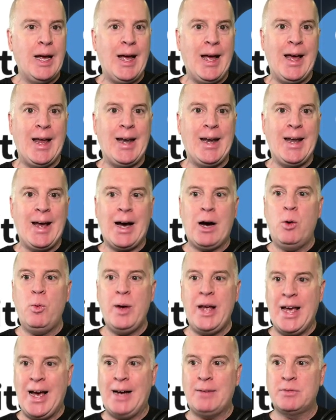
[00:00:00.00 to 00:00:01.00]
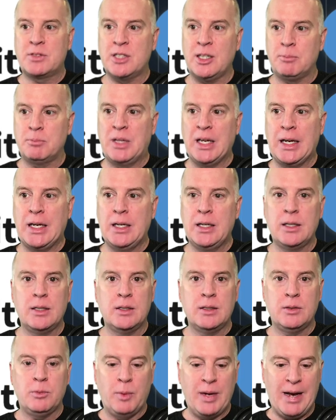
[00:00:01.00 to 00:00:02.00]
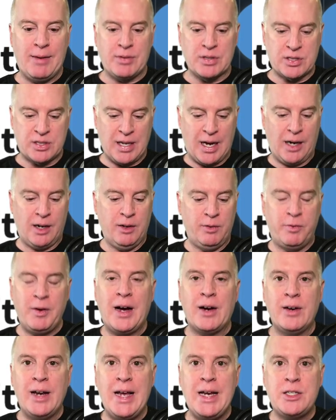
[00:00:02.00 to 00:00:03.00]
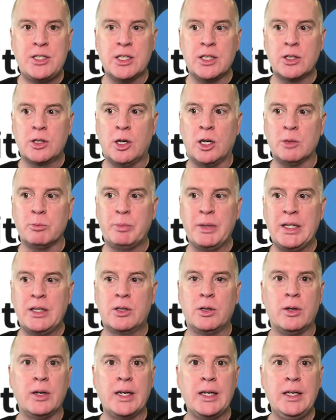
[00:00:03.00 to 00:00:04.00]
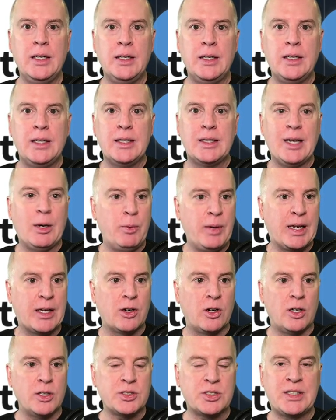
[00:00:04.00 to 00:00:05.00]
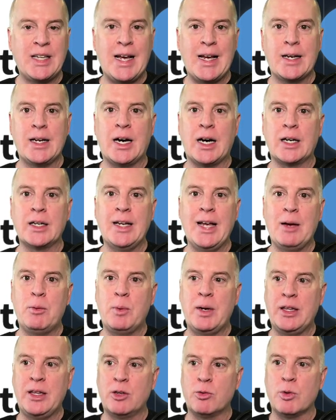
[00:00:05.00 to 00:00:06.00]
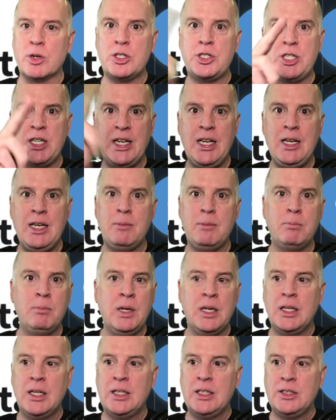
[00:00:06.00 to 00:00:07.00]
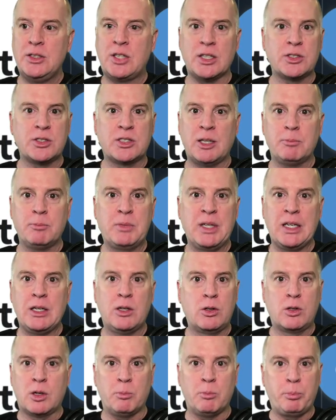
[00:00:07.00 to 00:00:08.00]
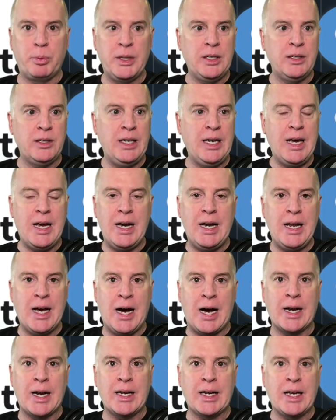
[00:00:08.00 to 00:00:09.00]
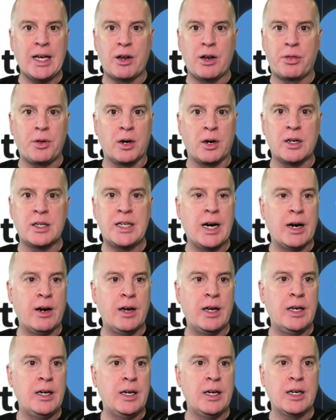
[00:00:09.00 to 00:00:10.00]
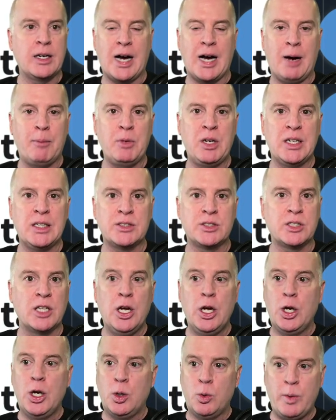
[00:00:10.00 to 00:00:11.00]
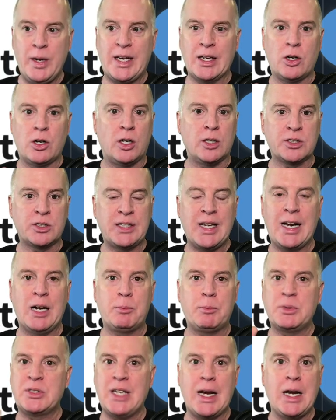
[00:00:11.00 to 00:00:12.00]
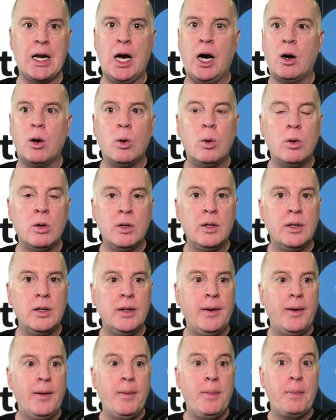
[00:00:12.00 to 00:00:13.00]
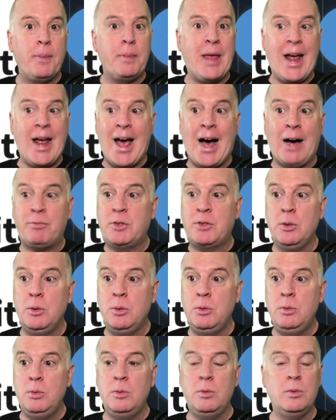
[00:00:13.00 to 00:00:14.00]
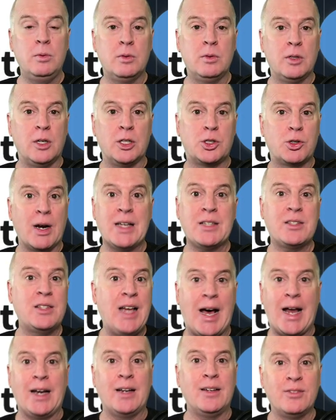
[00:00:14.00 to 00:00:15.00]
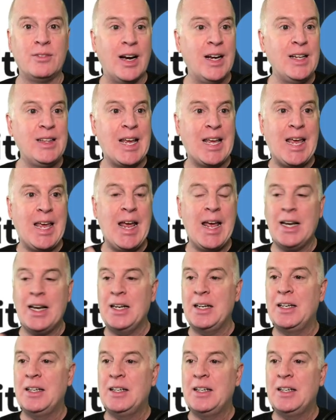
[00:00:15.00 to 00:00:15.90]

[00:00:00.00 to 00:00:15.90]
and now we have something, we have a solid foundation called Bitcoin that we can all stand on. And when the regime does something completely idiotic and authoritarian and communist, we can all stand up and say no. They have to address that, right? They can't